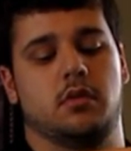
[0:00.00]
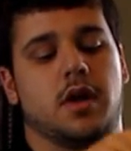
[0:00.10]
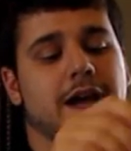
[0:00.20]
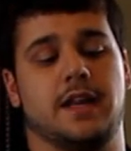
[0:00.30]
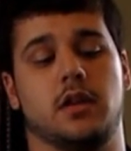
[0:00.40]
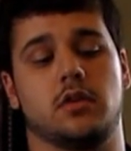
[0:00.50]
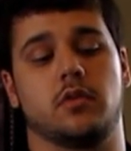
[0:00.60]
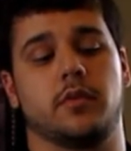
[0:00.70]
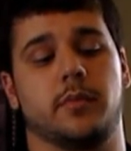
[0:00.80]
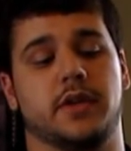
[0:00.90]
I didn't
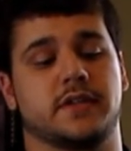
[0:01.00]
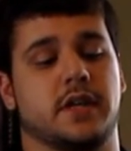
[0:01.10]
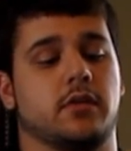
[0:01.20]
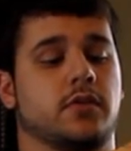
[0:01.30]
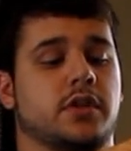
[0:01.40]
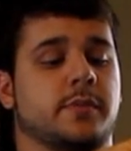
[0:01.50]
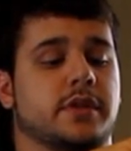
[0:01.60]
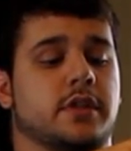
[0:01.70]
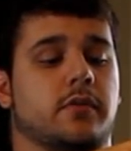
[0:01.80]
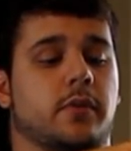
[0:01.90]
do it because I don't trust
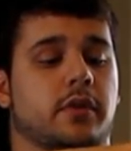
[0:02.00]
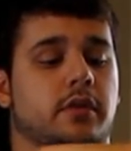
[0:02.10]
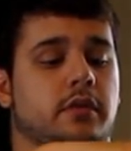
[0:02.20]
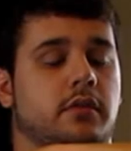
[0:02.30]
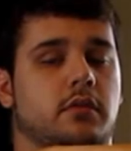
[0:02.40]
myself with it.